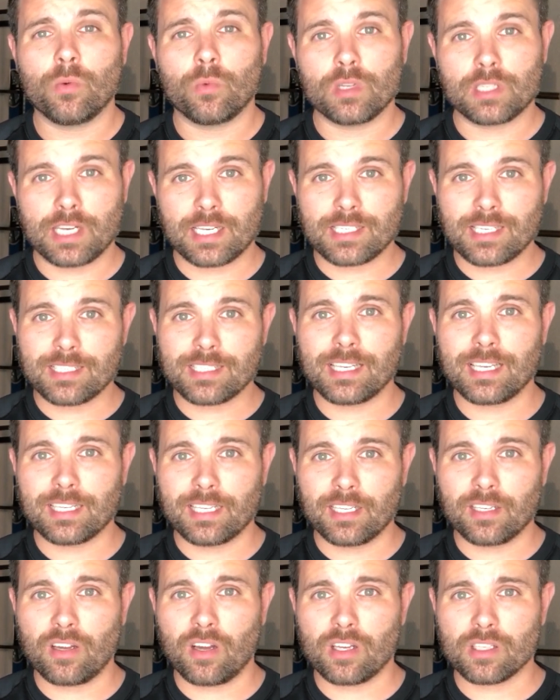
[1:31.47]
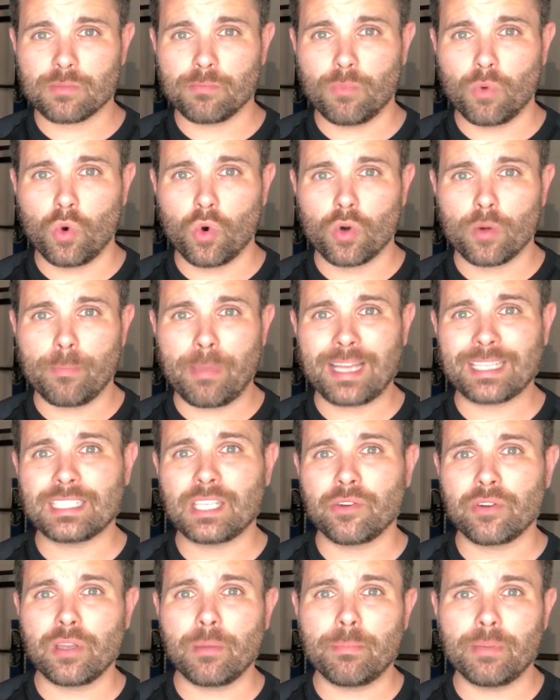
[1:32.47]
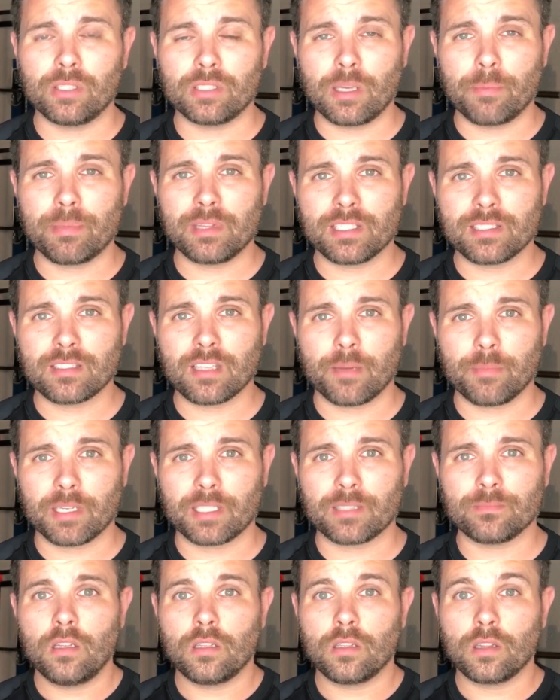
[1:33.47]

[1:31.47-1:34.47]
which, as I said, can cause more bacteria buildup in the stomach.